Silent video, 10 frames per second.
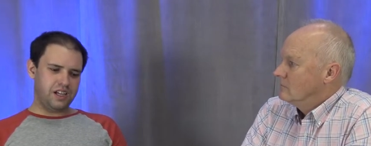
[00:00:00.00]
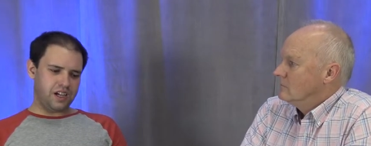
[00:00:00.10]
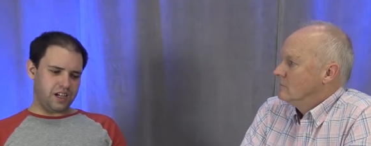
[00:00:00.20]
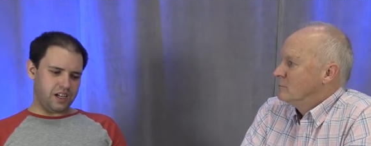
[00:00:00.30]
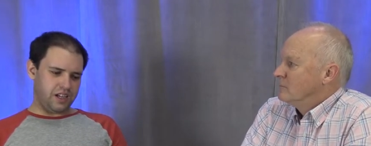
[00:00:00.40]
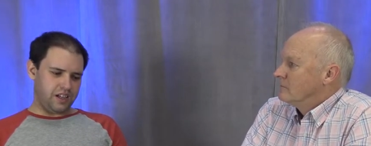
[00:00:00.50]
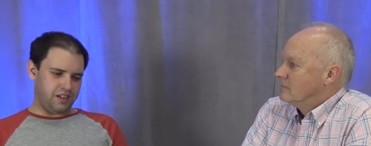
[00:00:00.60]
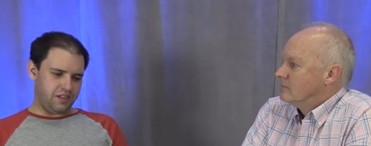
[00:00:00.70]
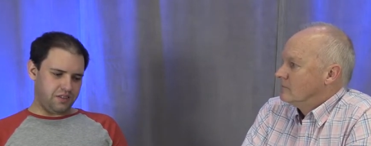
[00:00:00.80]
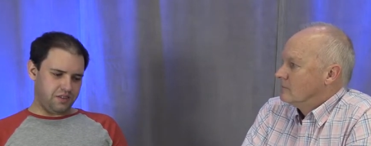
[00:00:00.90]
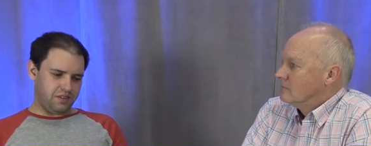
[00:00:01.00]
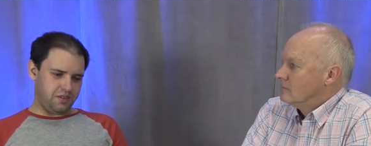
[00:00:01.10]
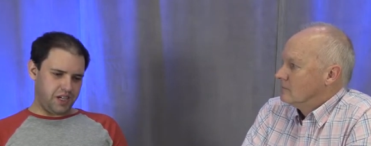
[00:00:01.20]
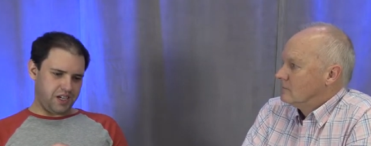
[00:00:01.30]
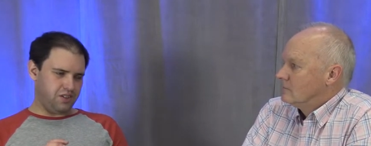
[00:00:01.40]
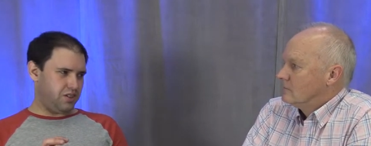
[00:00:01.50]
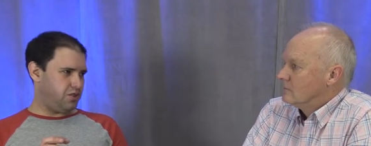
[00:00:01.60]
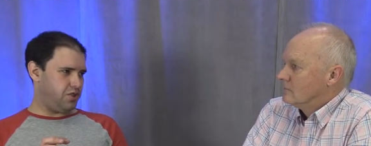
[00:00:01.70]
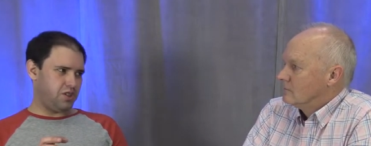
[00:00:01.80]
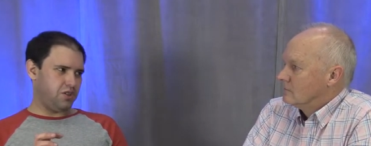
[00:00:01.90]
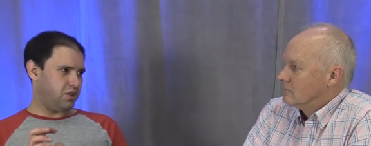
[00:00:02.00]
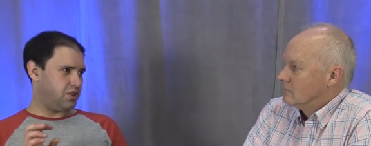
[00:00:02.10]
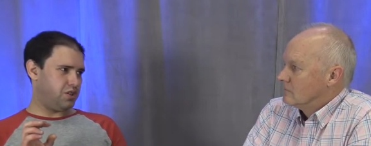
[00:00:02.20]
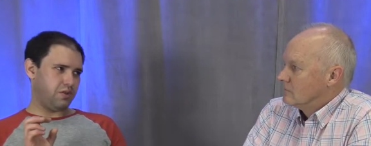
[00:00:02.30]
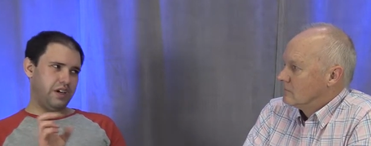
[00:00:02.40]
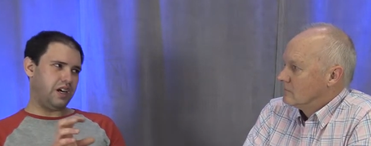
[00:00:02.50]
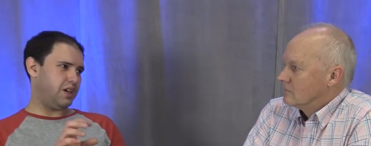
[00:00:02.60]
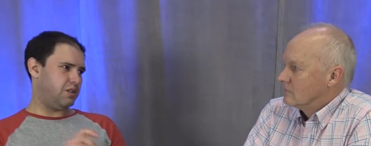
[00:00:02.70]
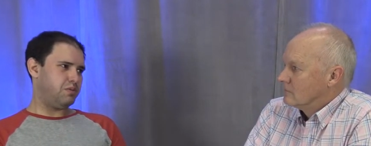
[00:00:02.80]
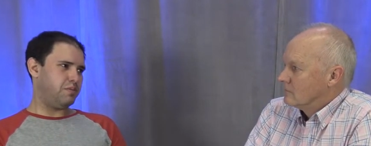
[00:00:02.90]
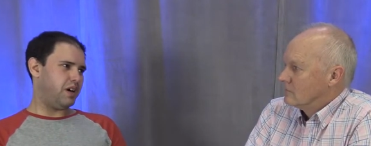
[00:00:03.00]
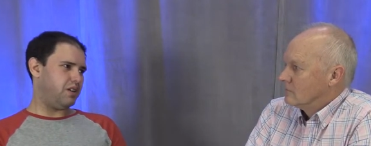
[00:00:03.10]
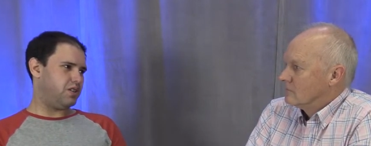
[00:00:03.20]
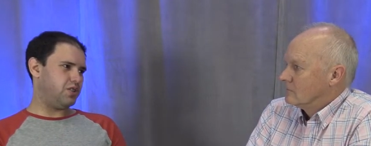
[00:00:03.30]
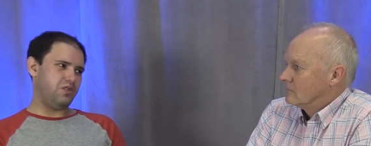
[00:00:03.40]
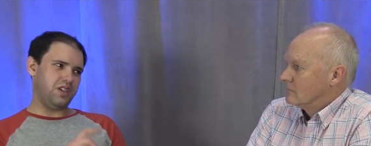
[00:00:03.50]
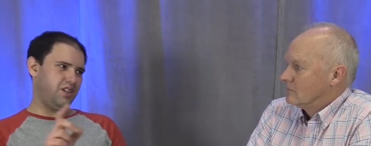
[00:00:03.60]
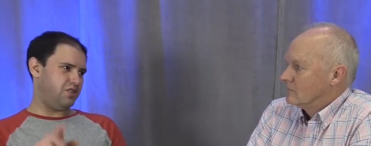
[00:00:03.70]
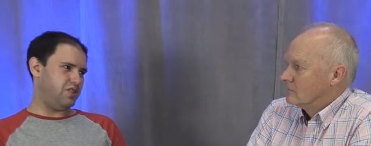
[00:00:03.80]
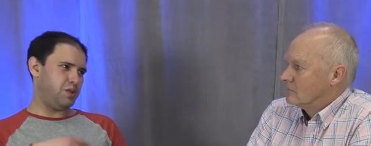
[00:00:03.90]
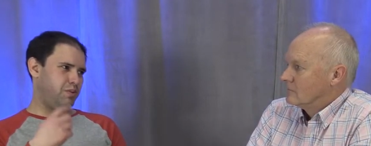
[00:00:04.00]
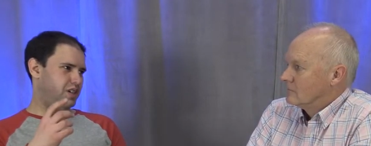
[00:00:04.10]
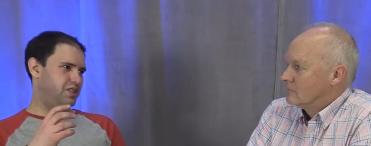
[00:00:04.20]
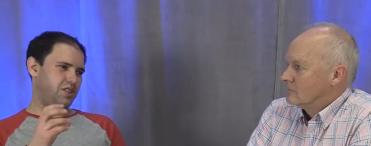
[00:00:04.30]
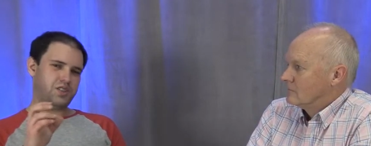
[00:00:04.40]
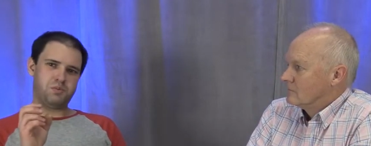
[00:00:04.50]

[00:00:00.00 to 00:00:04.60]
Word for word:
Speaker 1: uh, the engine is just hooked straight onto the propeller. So the engine spins, it